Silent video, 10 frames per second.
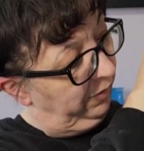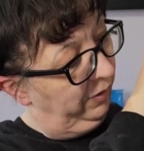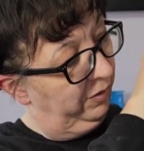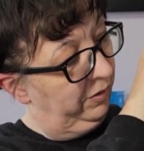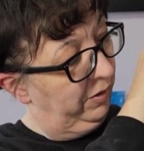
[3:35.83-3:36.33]

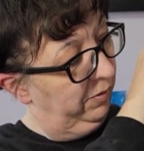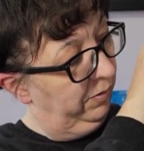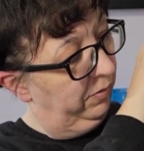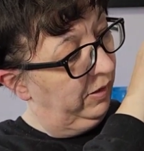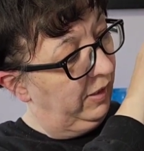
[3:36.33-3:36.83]
there you go.
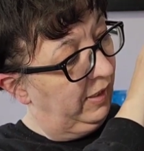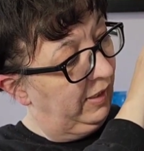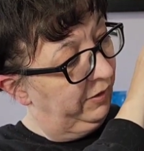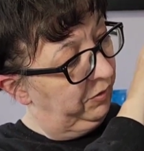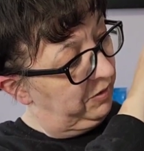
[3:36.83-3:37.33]

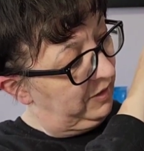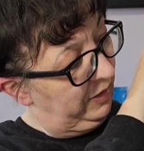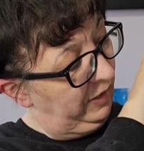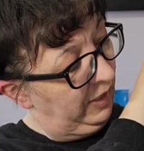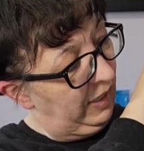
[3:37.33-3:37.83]
You can
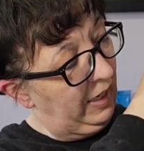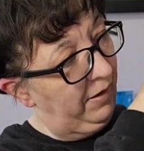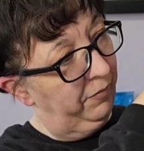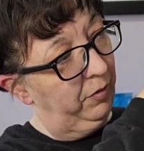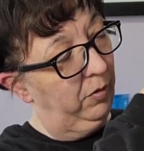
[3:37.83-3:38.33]
see I
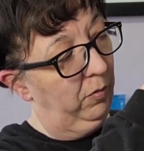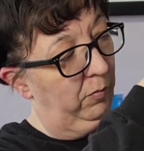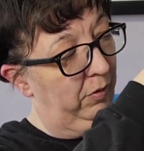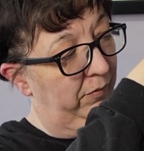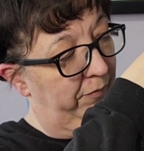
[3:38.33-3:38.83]
have
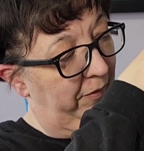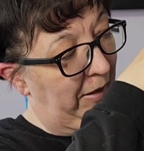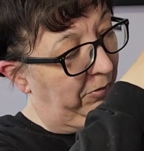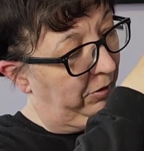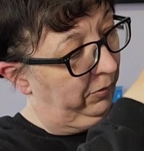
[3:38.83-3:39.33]
1
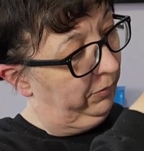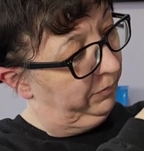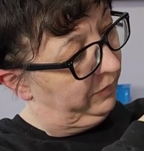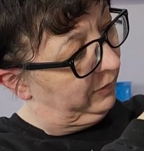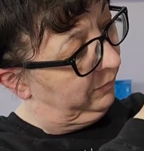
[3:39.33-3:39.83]
flower
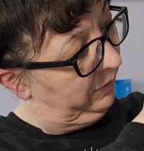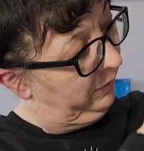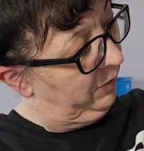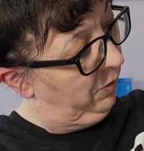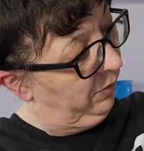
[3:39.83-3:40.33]

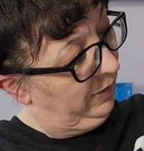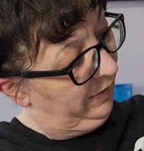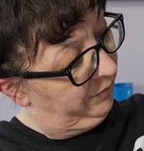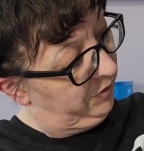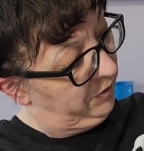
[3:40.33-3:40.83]

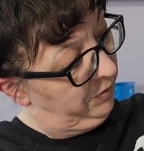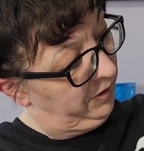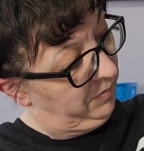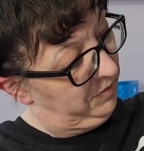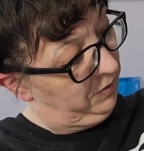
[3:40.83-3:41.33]
left to do that
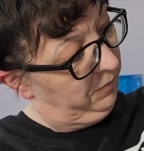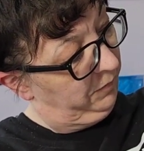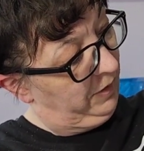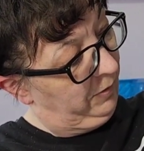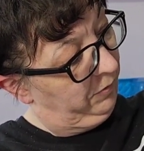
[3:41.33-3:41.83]
comes out
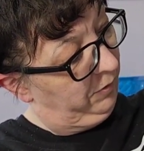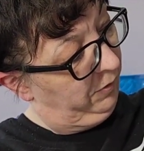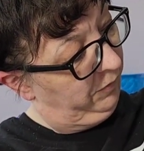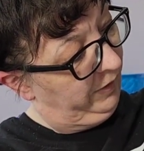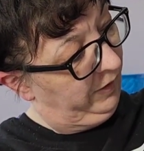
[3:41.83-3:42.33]

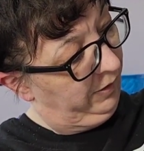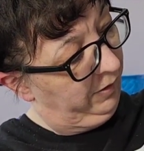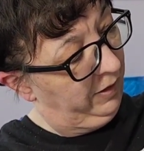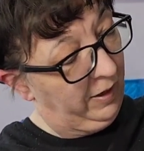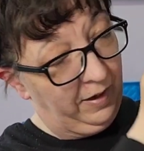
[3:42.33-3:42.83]
over
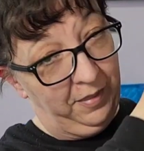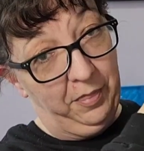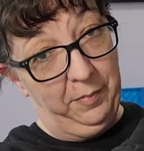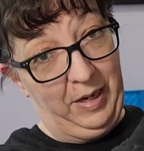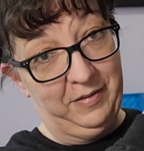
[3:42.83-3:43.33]
here, and
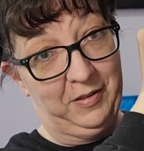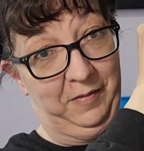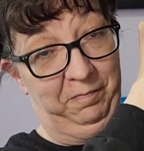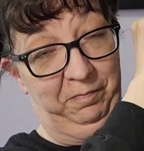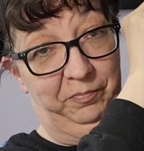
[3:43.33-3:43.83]
the basket.
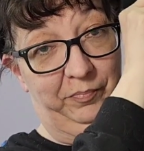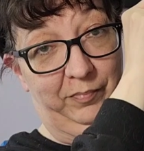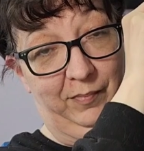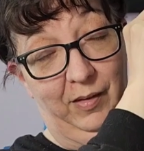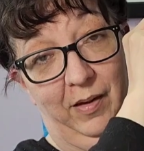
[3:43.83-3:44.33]

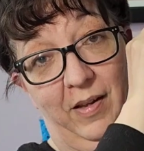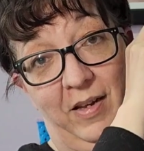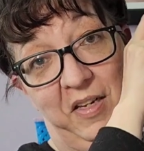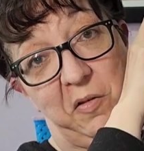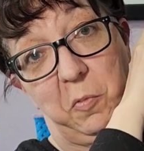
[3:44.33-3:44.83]

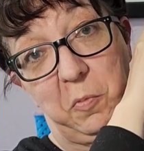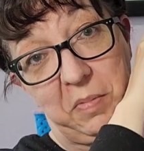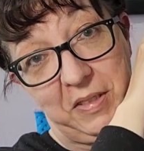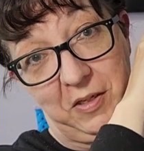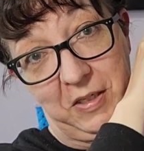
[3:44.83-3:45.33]
It won't be
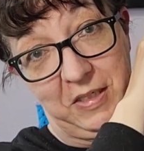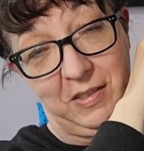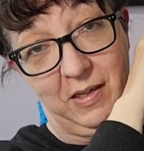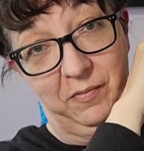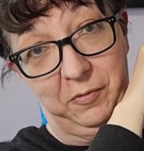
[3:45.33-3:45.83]
done in
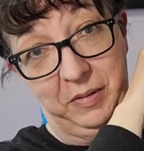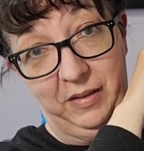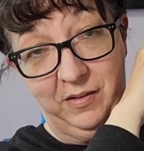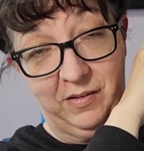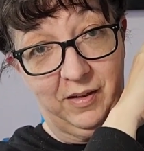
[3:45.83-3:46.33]
time for me
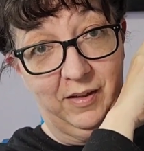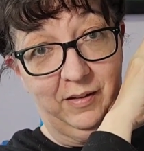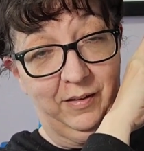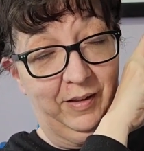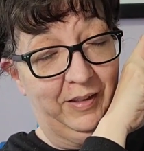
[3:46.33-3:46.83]
to
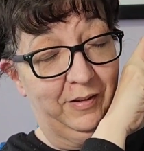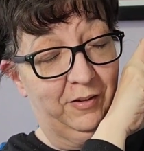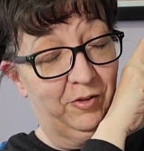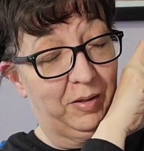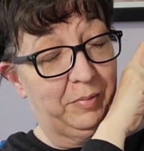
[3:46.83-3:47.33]
start
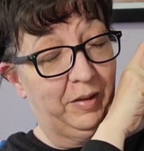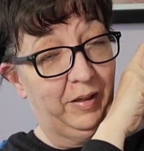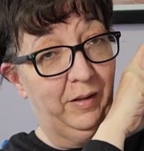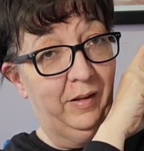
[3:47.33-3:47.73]
strawberry